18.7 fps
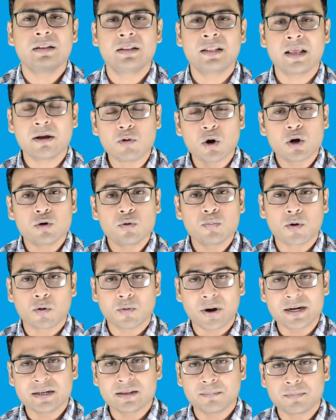They want to
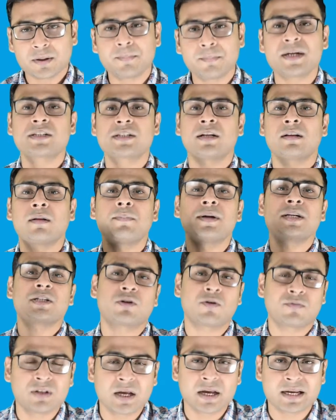provide them the best and the best of the